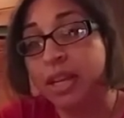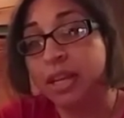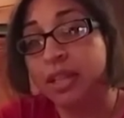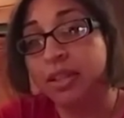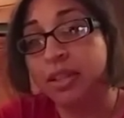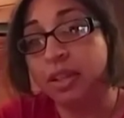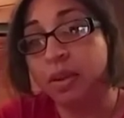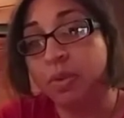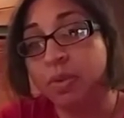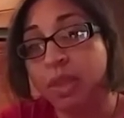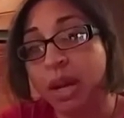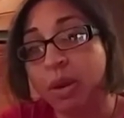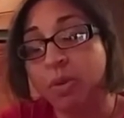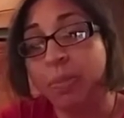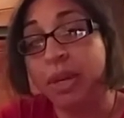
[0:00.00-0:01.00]
So
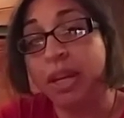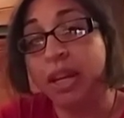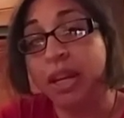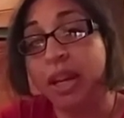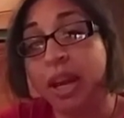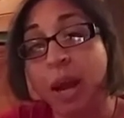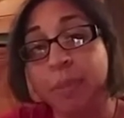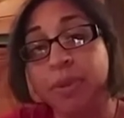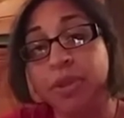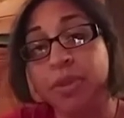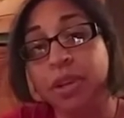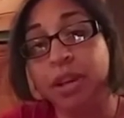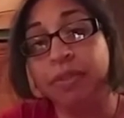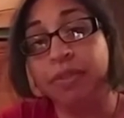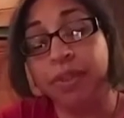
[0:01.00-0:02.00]
that would be an
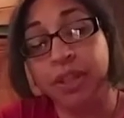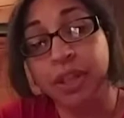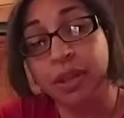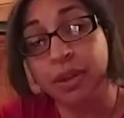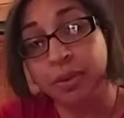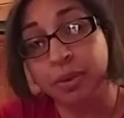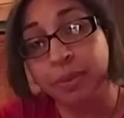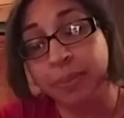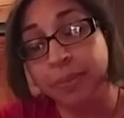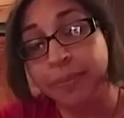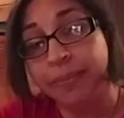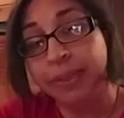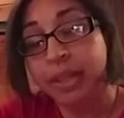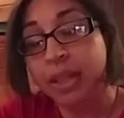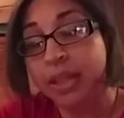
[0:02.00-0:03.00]
opportunity for you
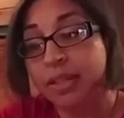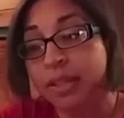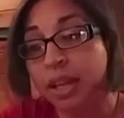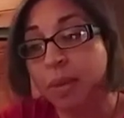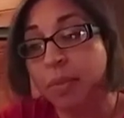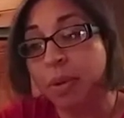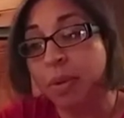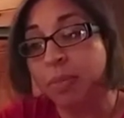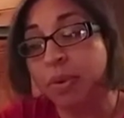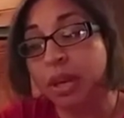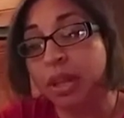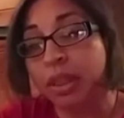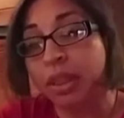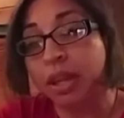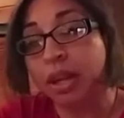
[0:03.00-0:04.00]
to come up
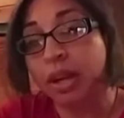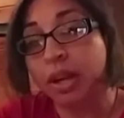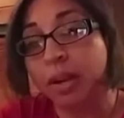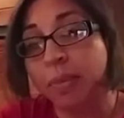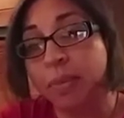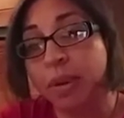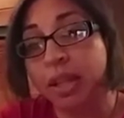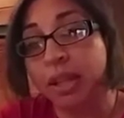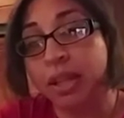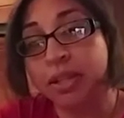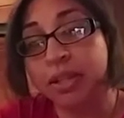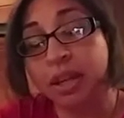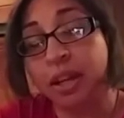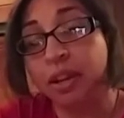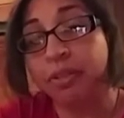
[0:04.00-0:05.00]
with a
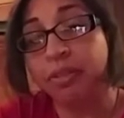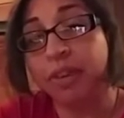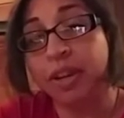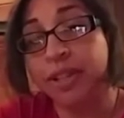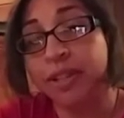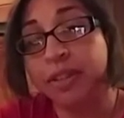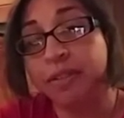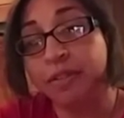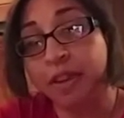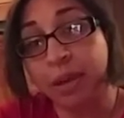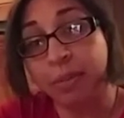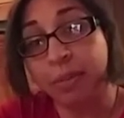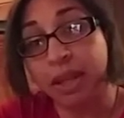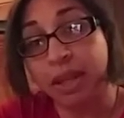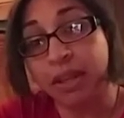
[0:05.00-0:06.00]
list of friends and
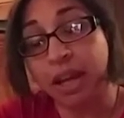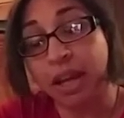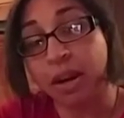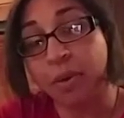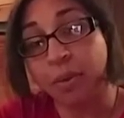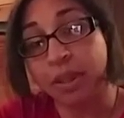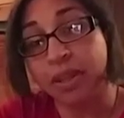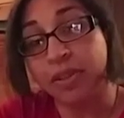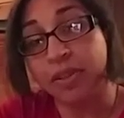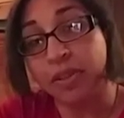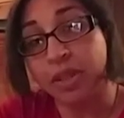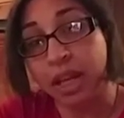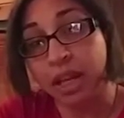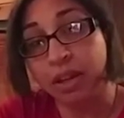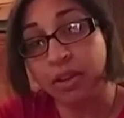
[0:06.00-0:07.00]
family that are willing to
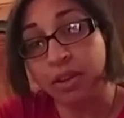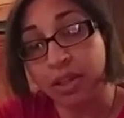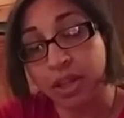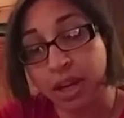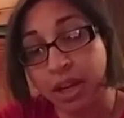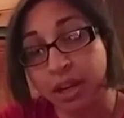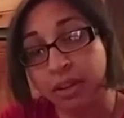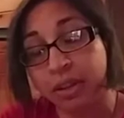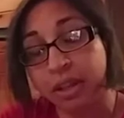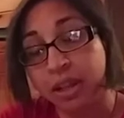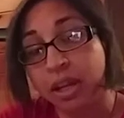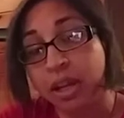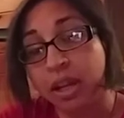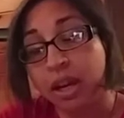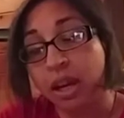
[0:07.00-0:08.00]
take your child
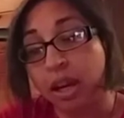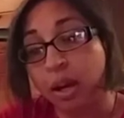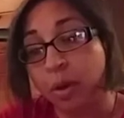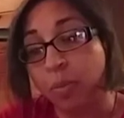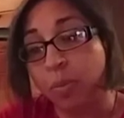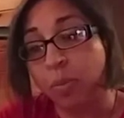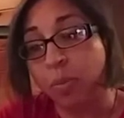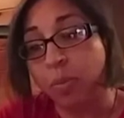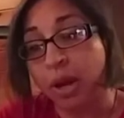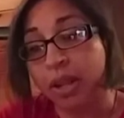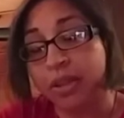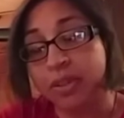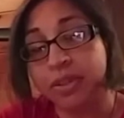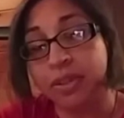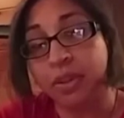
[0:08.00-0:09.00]
while
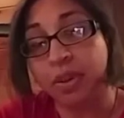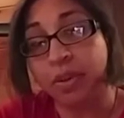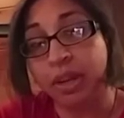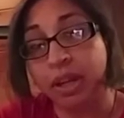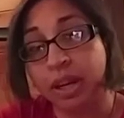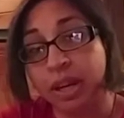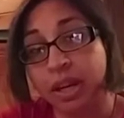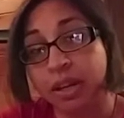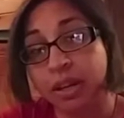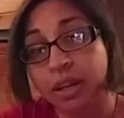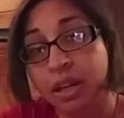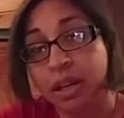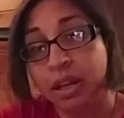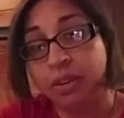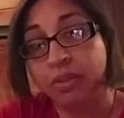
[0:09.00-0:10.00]
this is going on
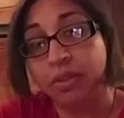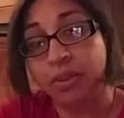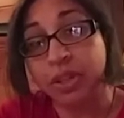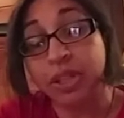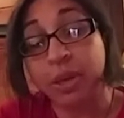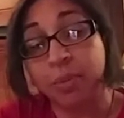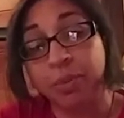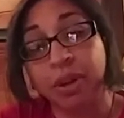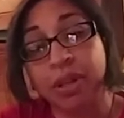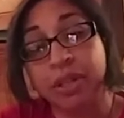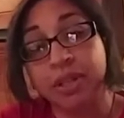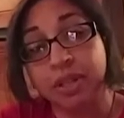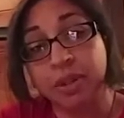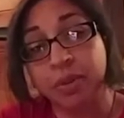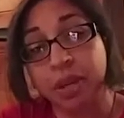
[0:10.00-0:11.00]
for a temporary
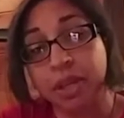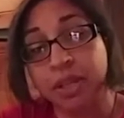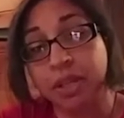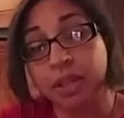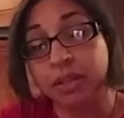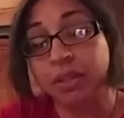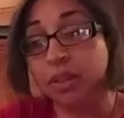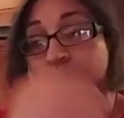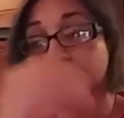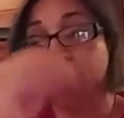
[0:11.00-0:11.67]
situation,